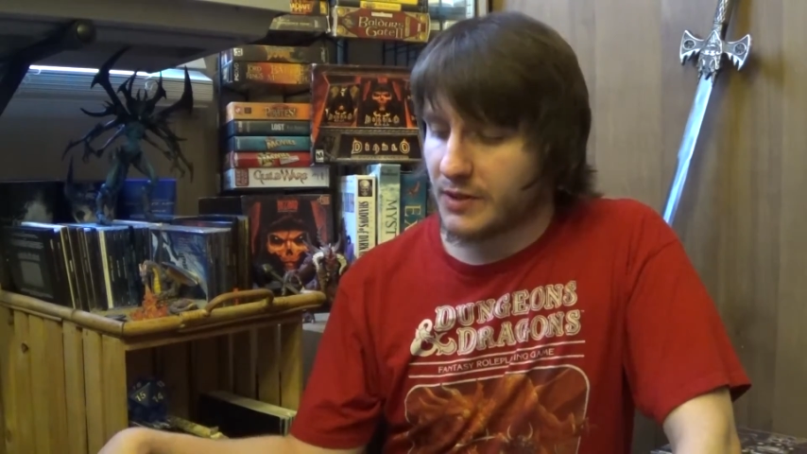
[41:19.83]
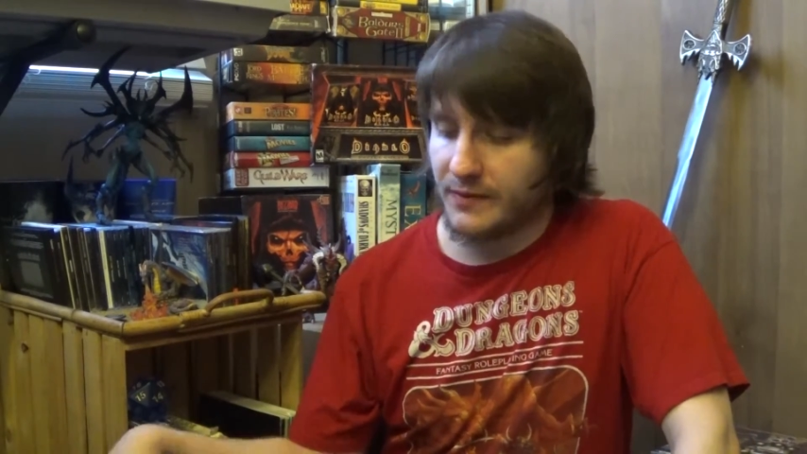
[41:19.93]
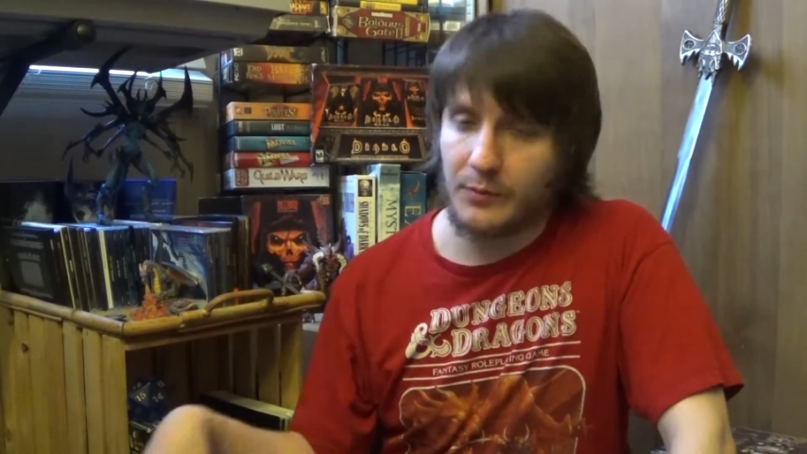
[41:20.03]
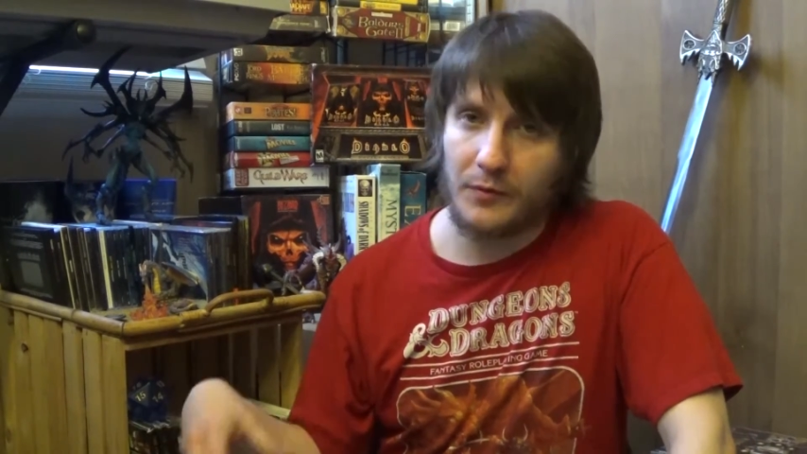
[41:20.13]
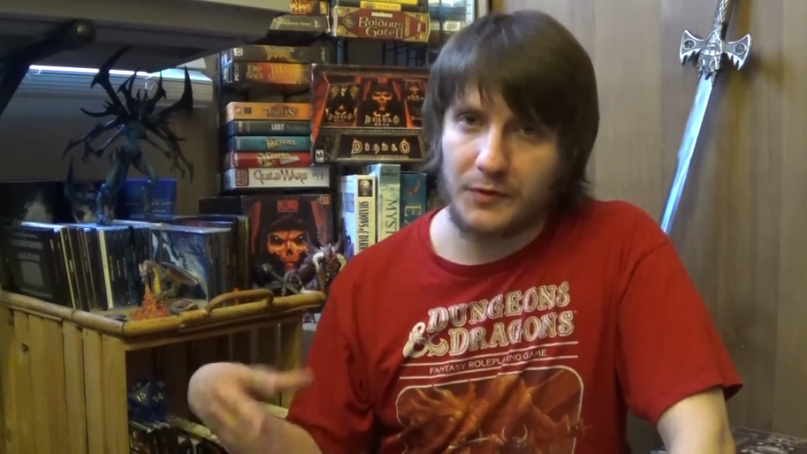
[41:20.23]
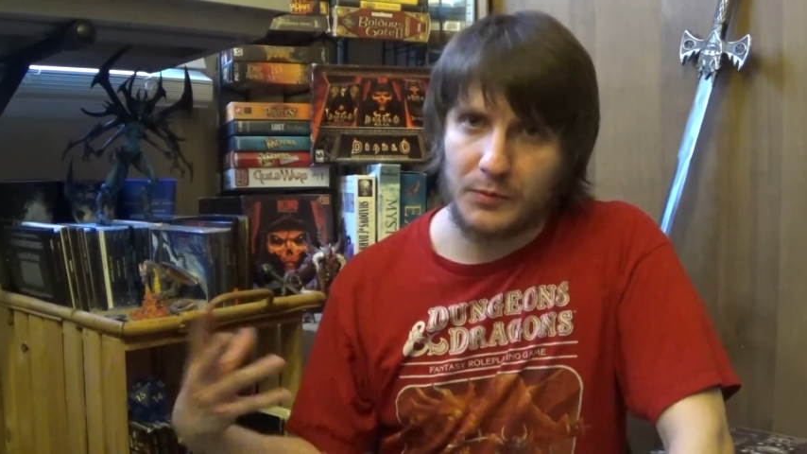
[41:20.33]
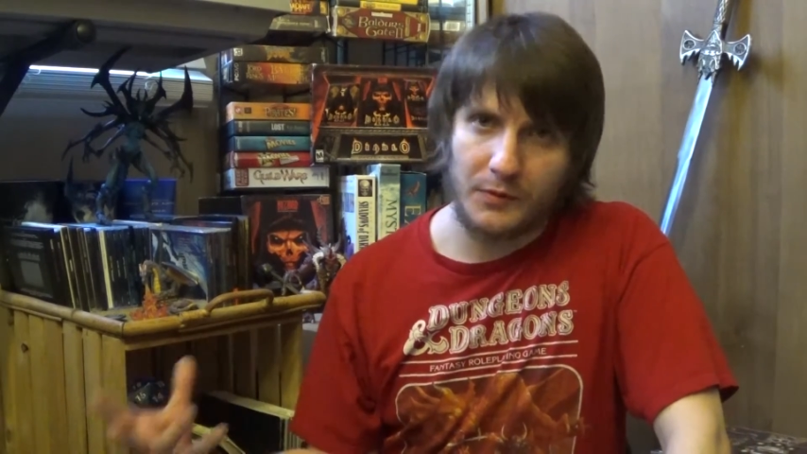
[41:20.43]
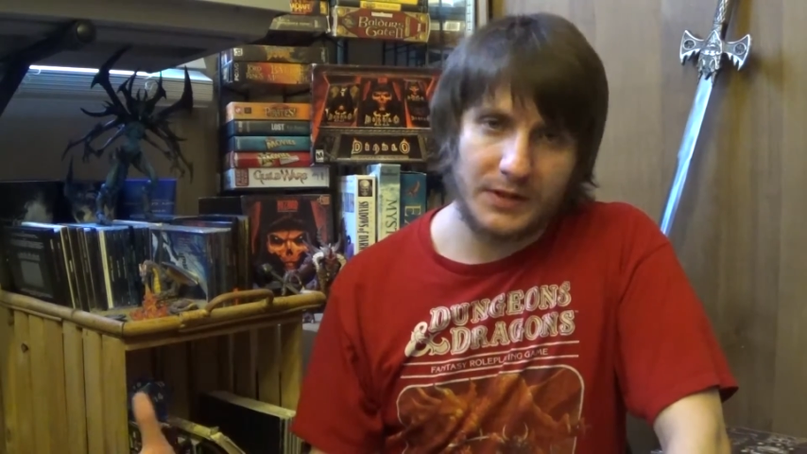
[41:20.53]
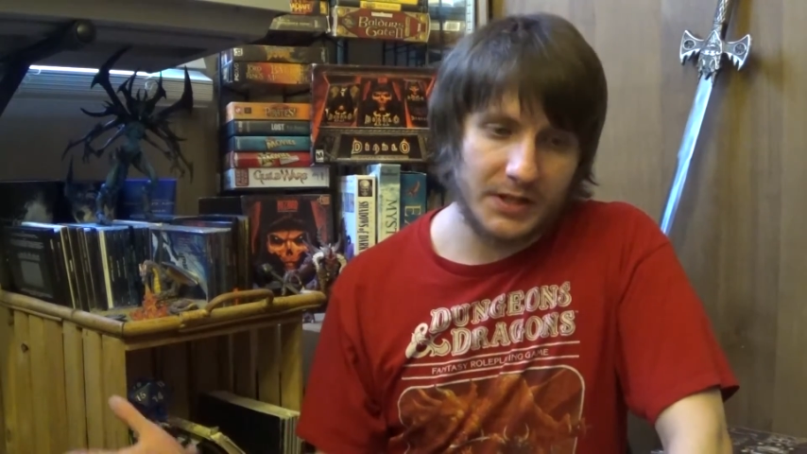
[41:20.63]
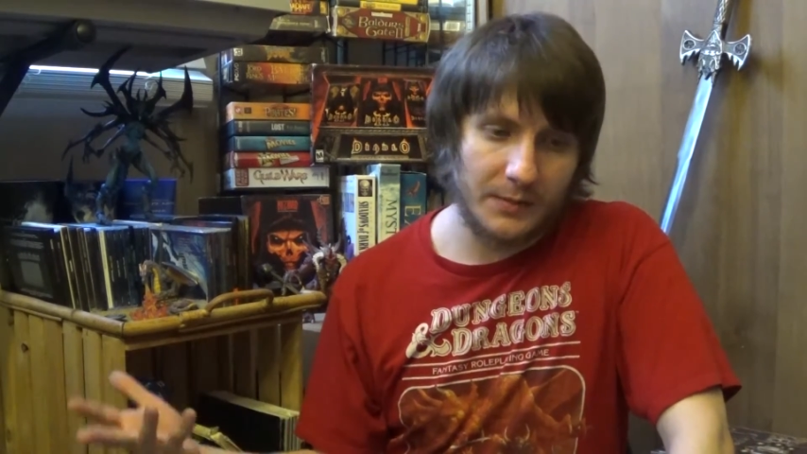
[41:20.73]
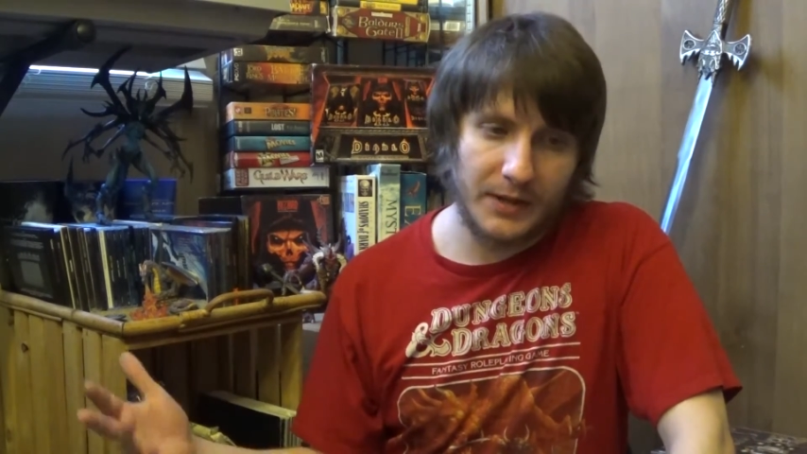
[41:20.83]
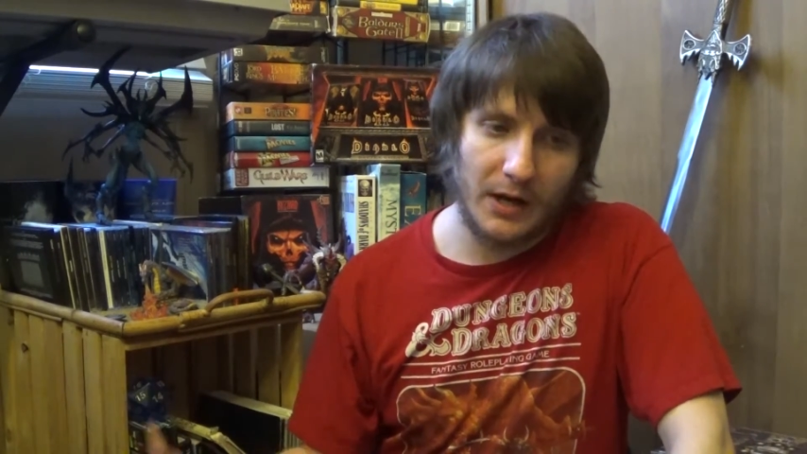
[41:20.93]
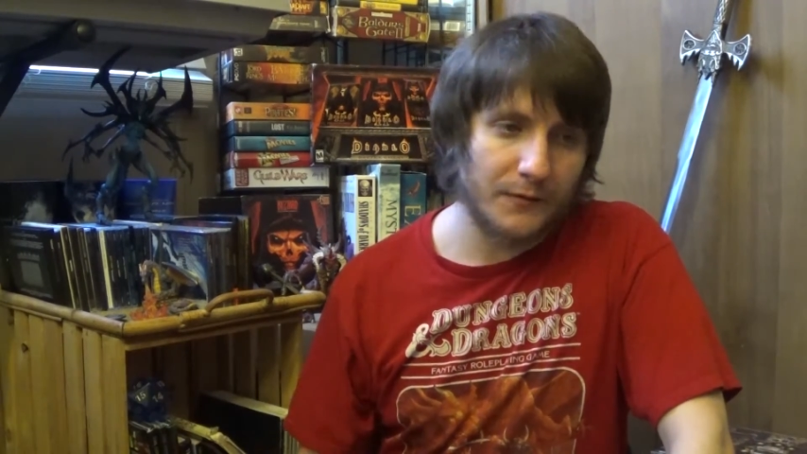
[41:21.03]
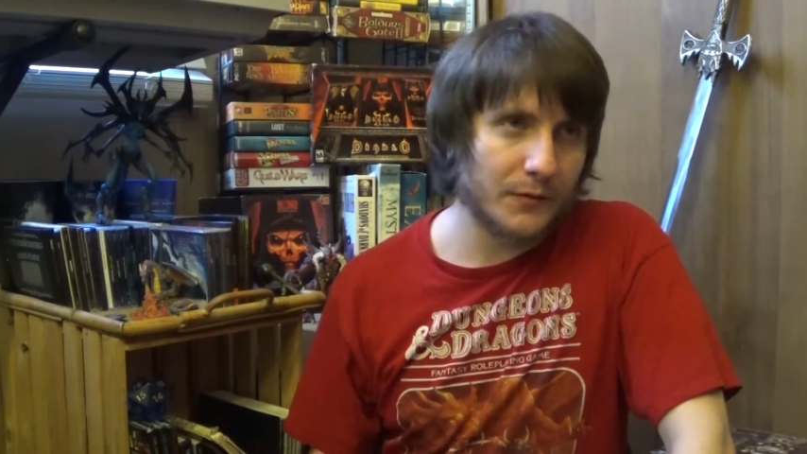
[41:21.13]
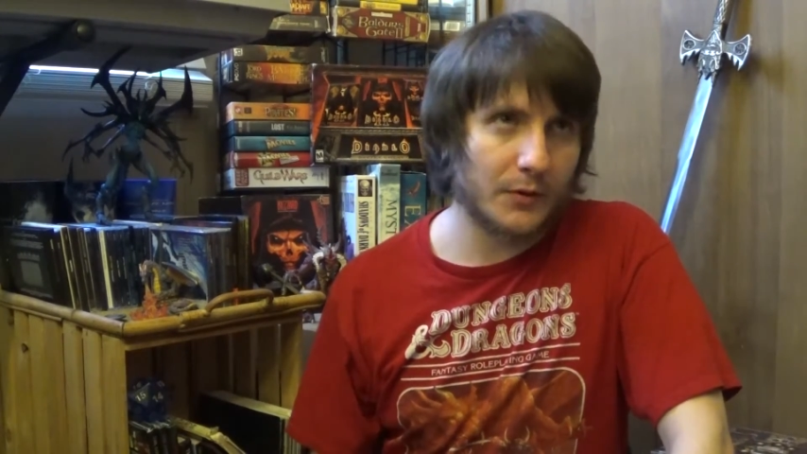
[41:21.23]
if I review movies that have been
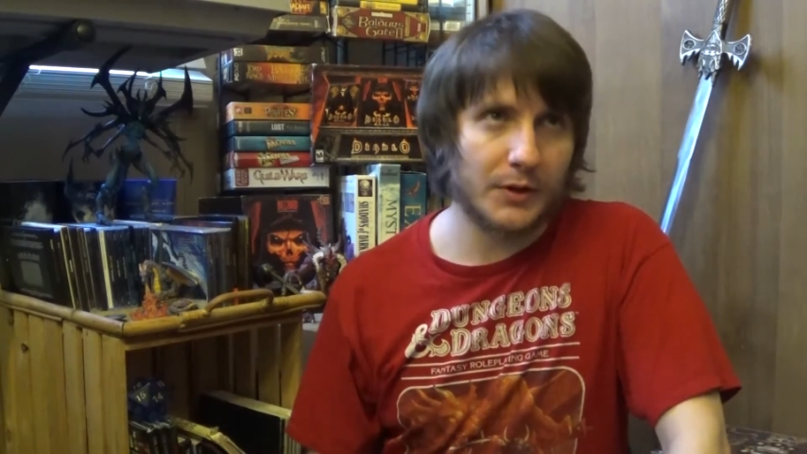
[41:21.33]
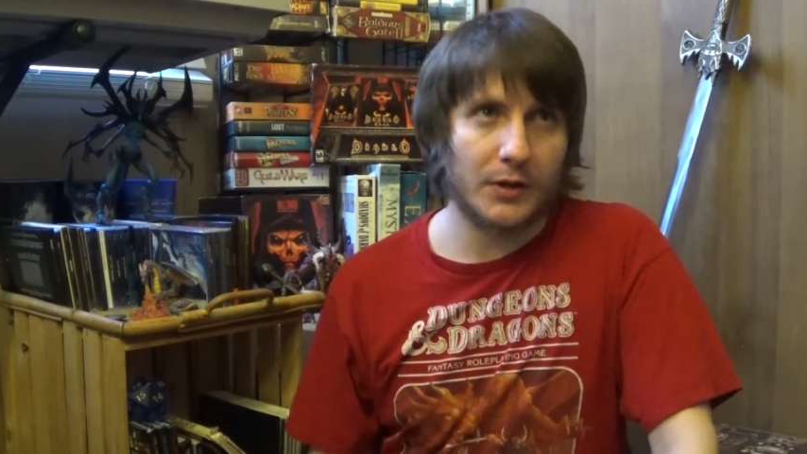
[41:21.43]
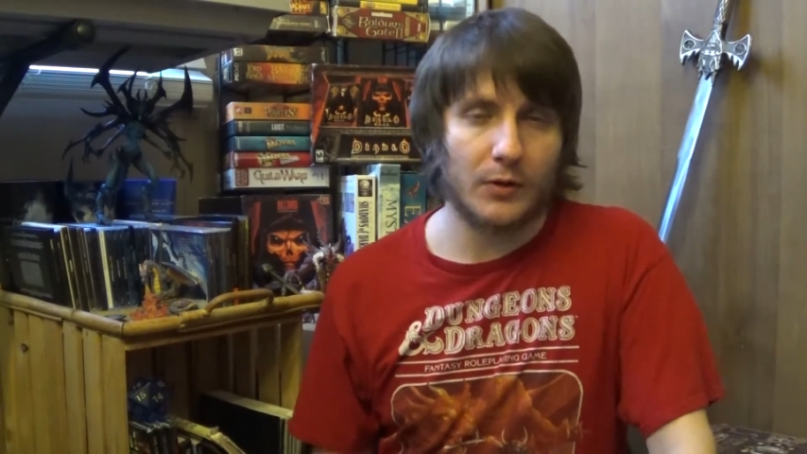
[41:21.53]
out for,